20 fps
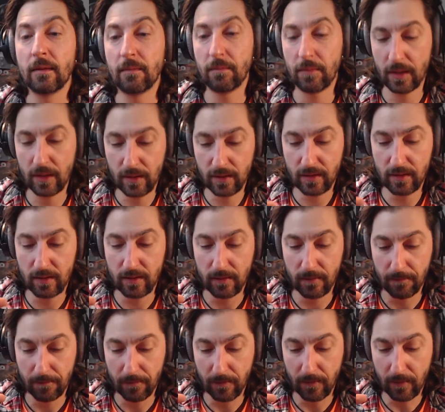Because
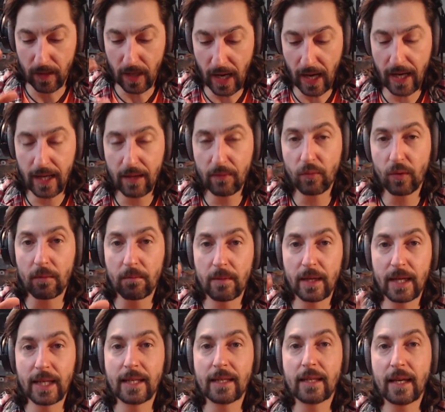I will
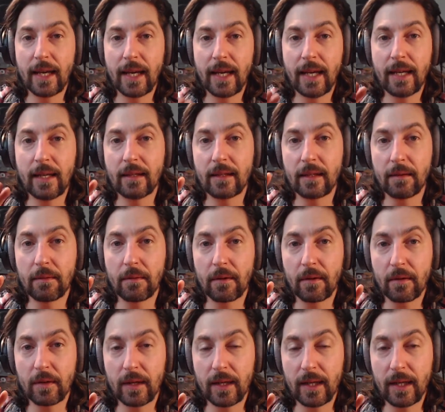maintain the
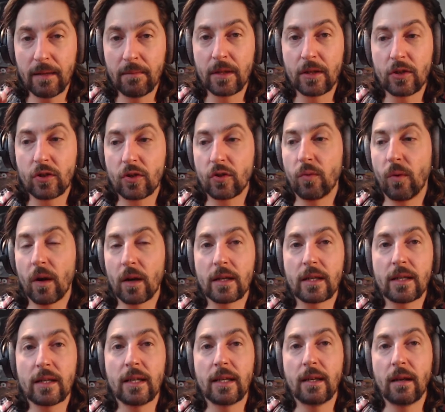image
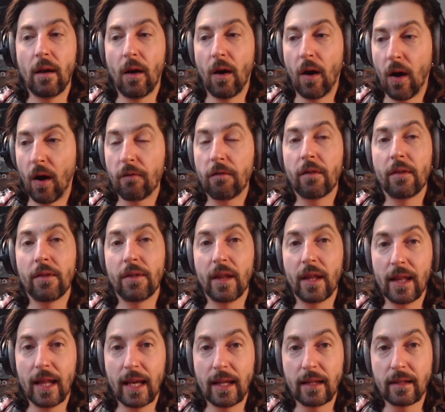quality of the
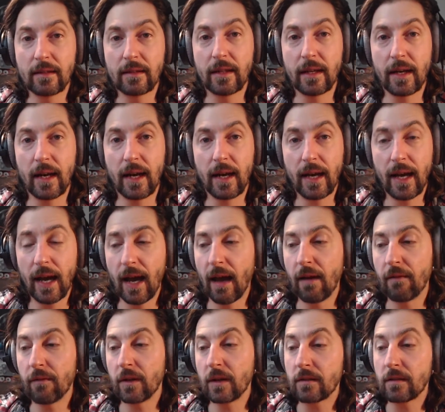lens that I
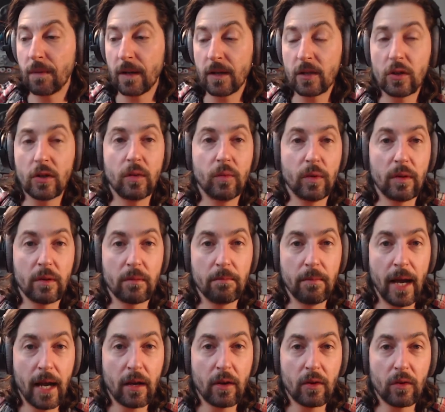have. And especially with
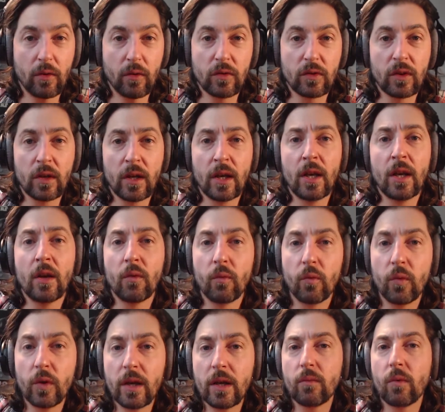macros,
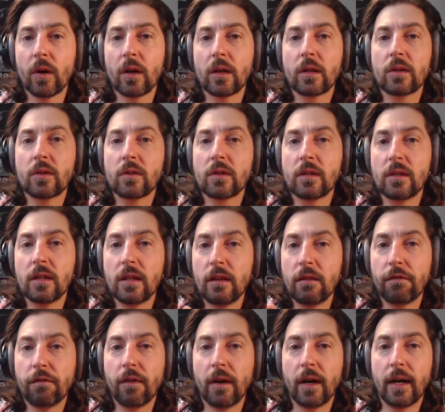we want to see
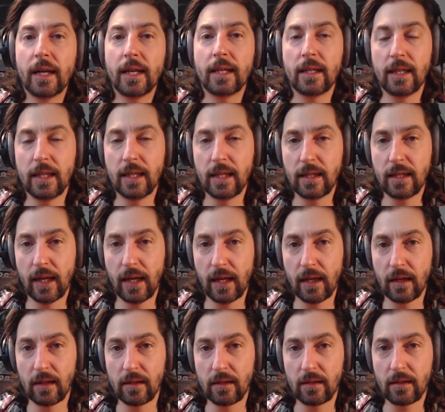fine
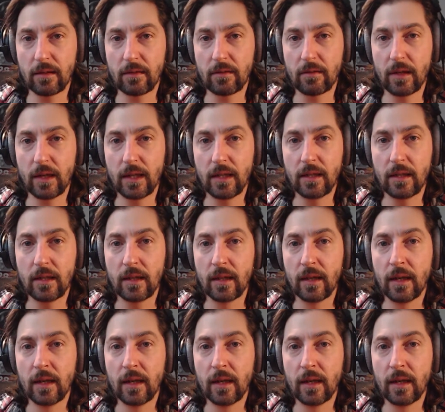details, right?